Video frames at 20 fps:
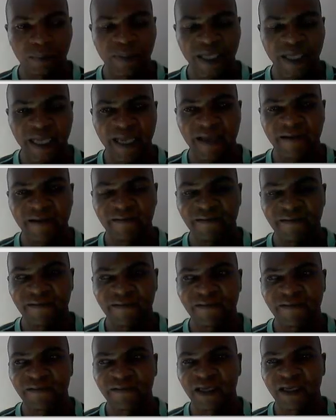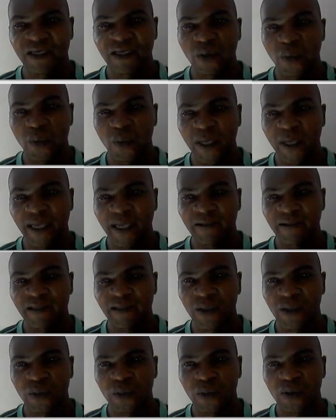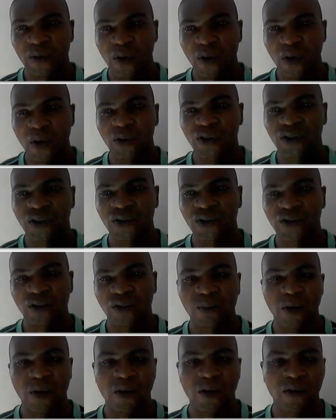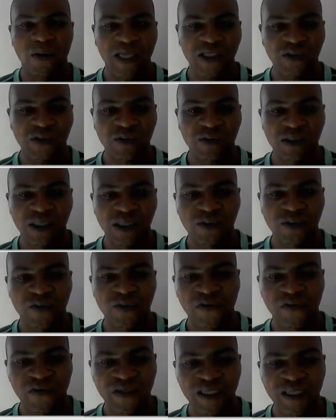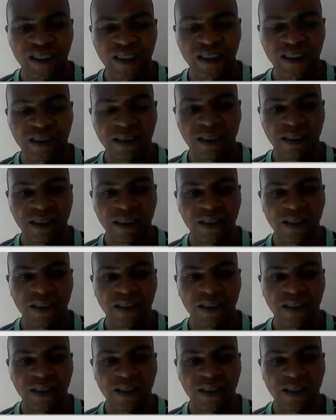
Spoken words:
behave in a way that will cause some other students to feel